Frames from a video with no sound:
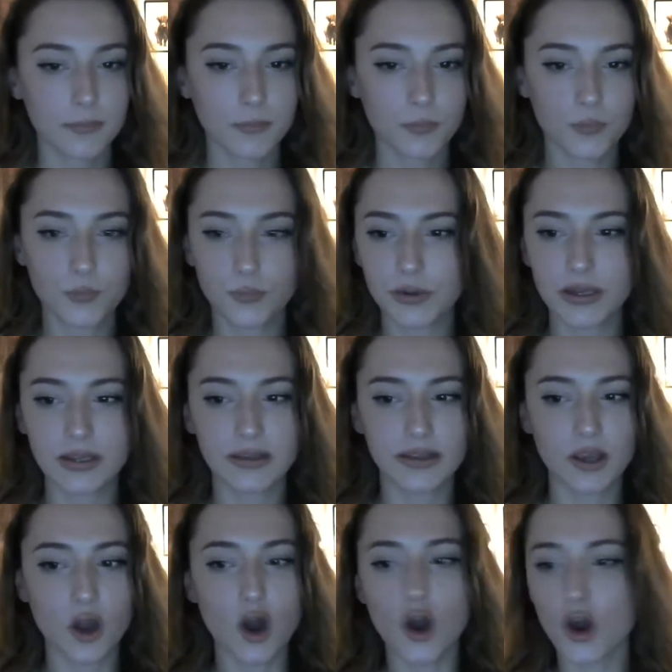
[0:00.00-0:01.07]

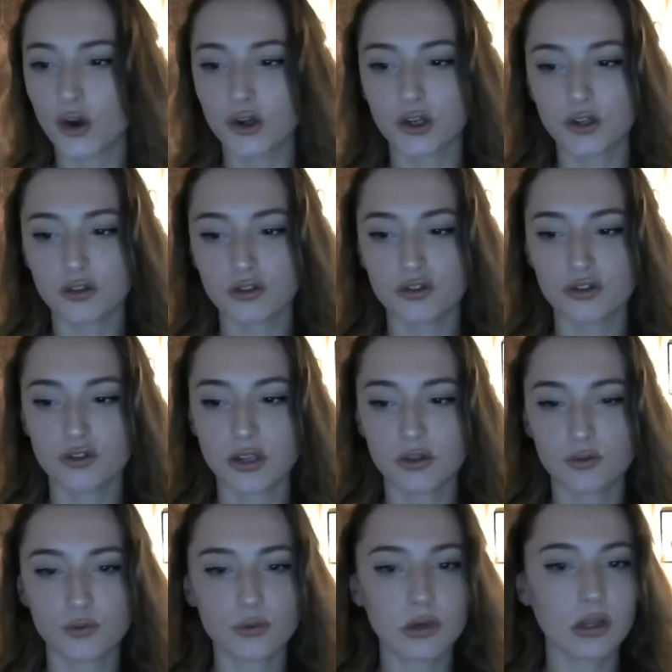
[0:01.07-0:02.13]
Really hard.
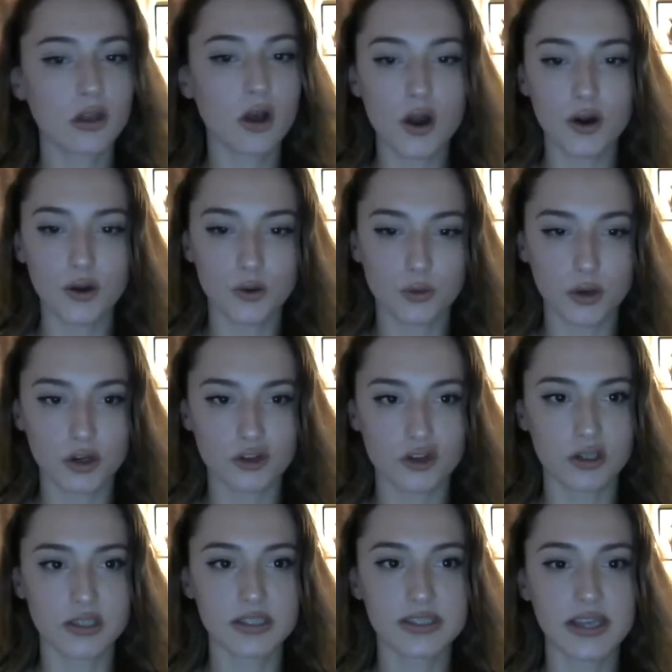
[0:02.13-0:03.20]
It's a real hard
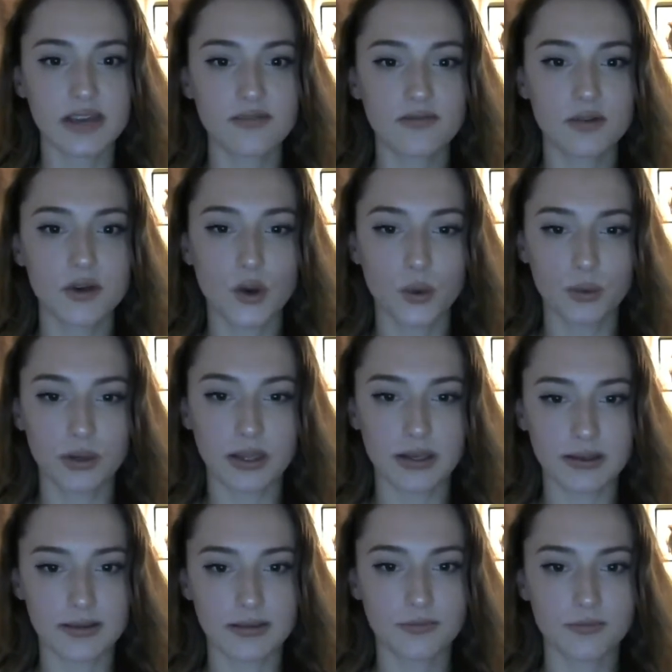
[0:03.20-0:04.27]
question because I've known
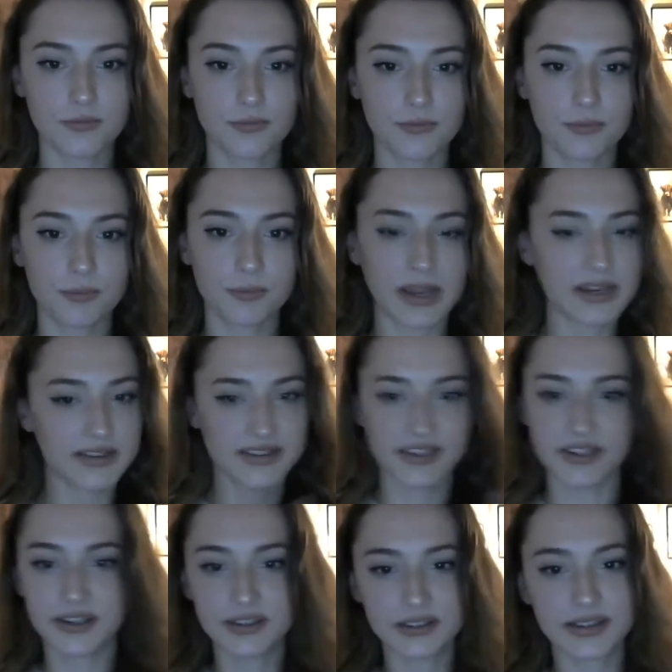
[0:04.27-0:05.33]
it my
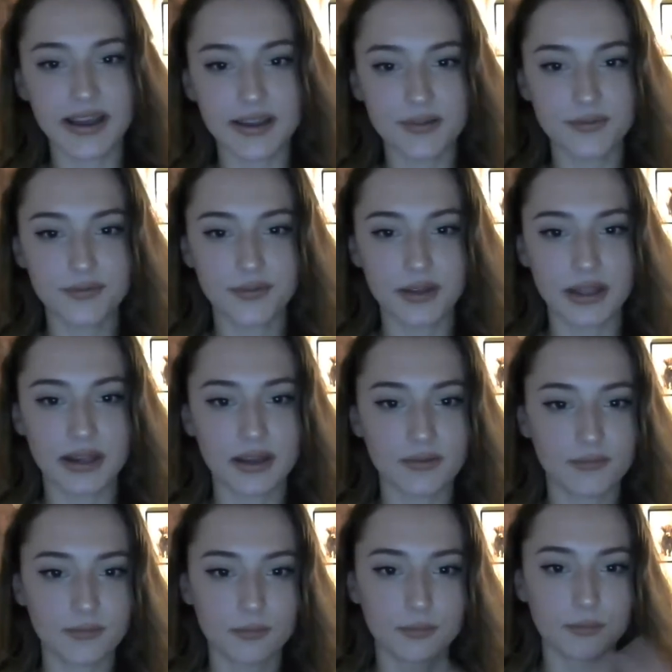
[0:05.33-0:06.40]
entire life, and I